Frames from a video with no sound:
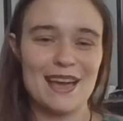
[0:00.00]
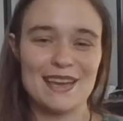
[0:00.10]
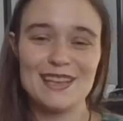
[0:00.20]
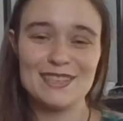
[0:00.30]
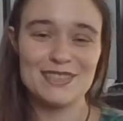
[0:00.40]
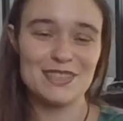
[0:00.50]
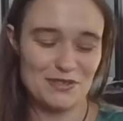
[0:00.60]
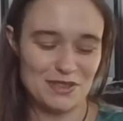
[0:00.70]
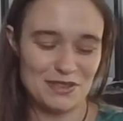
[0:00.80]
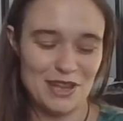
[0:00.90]
I hate dealing
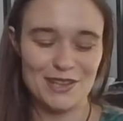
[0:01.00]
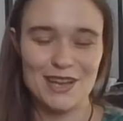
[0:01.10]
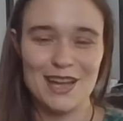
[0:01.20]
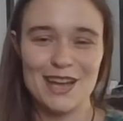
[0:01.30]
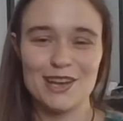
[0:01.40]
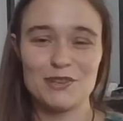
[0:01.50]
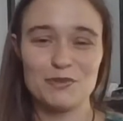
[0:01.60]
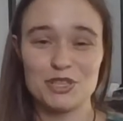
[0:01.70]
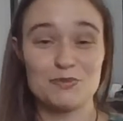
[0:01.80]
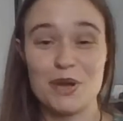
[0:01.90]
with Li Ion,
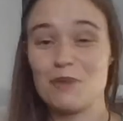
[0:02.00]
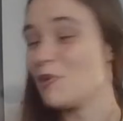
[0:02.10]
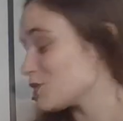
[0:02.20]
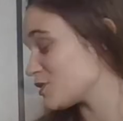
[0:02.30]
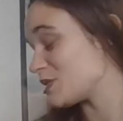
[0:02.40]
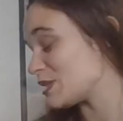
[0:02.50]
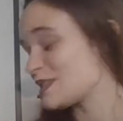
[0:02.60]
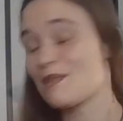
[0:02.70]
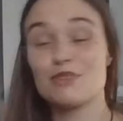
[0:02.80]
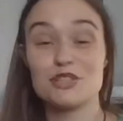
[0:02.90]
which is why most of these
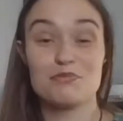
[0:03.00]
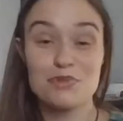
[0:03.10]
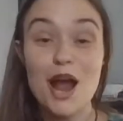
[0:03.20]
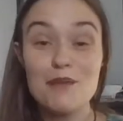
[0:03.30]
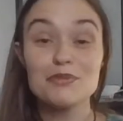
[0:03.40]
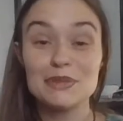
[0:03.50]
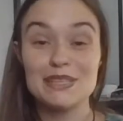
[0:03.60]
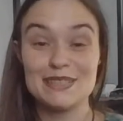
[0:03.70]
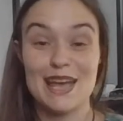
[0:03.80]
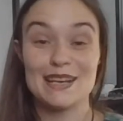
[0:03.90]
sabers are
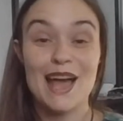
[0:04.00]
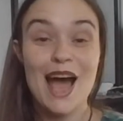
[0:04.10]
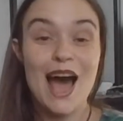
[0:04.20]
probably dead.